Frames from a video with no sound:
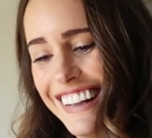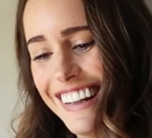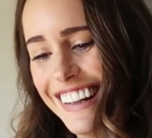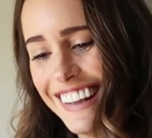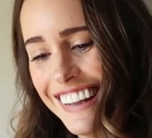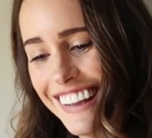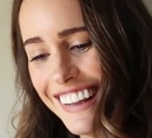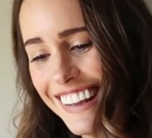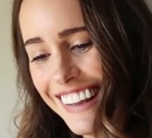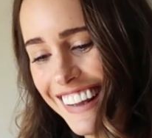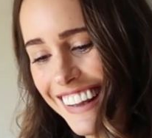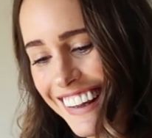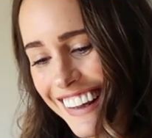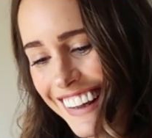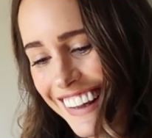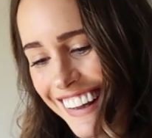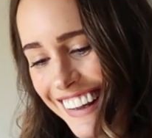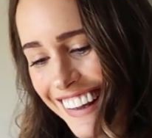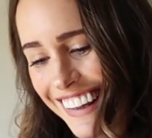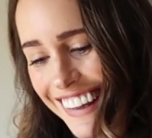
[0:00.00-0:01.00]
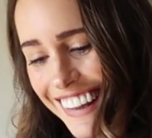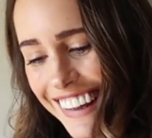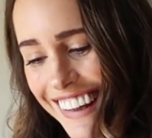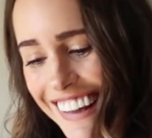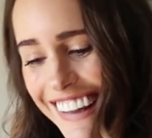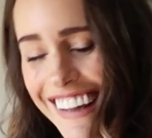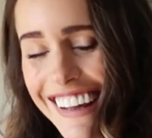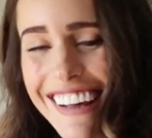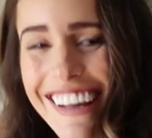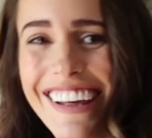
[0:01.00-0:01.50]

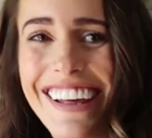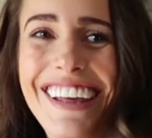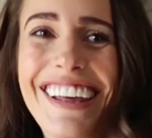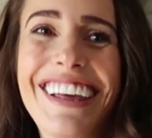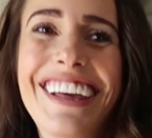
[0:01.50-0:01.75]
No one is speaking in this clip.